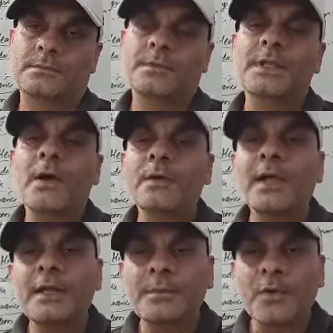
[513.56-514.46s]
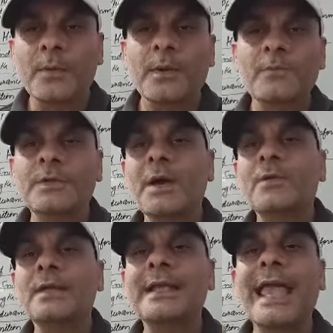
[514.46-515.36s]
without any problem,
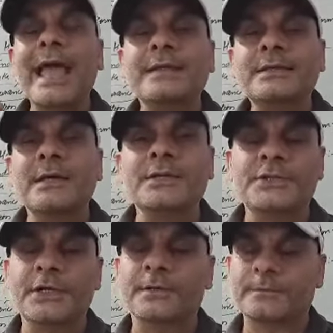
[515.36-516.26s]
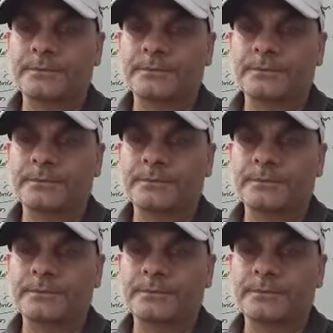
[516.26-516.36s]
without any exertion,